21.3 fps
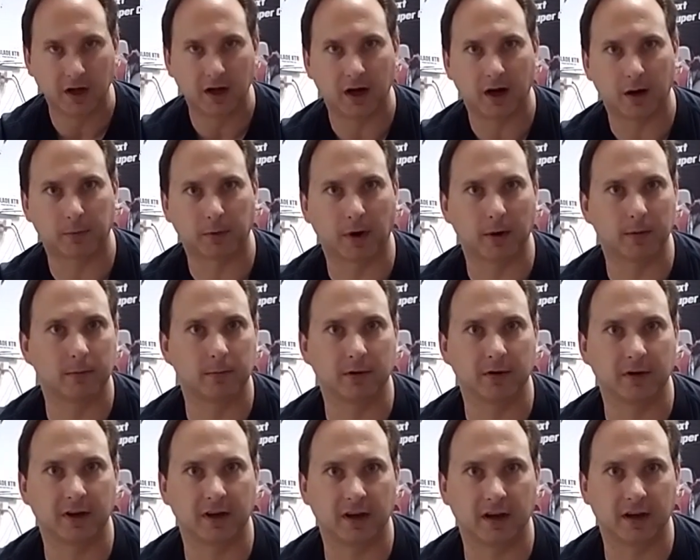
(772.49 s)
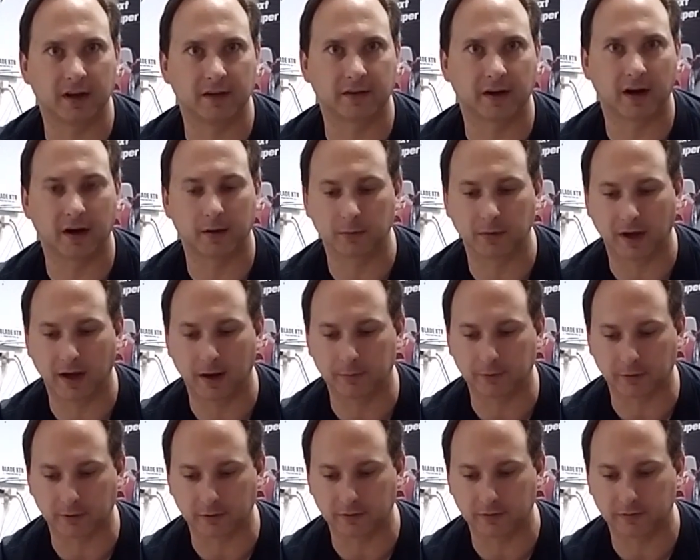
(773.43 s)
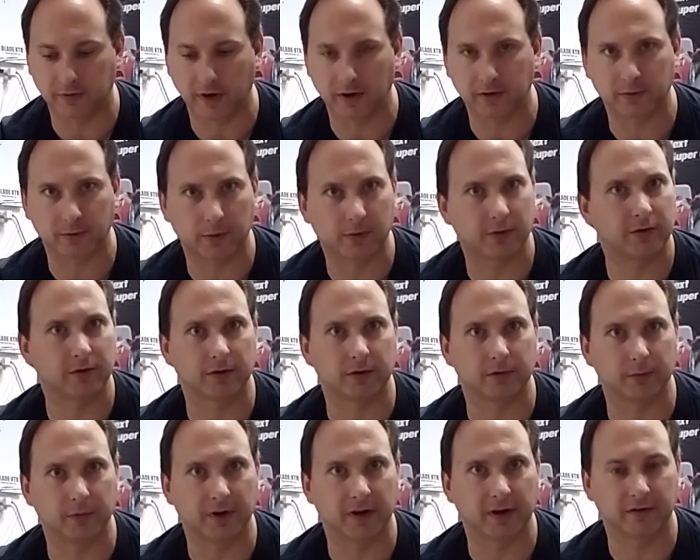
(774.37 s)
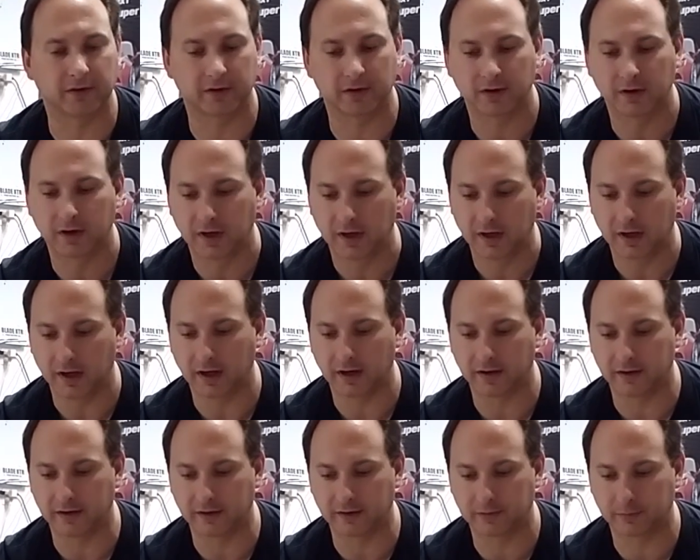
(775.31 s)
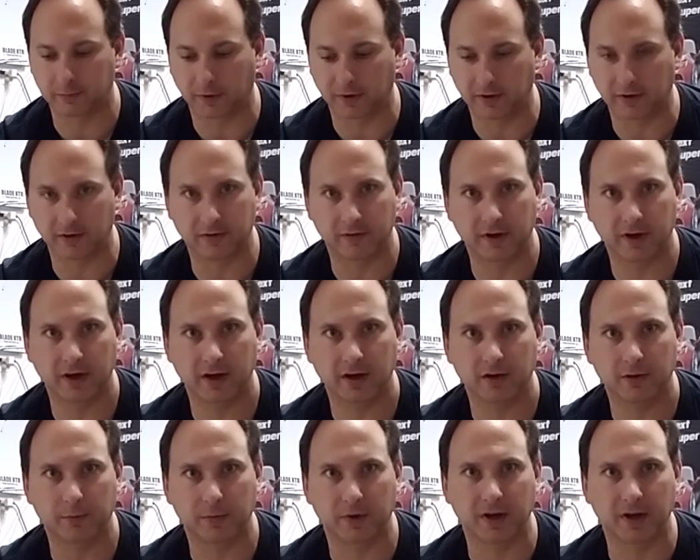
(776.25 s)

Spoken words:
I'll probably time lapse or fast forward or whatever this part of the video.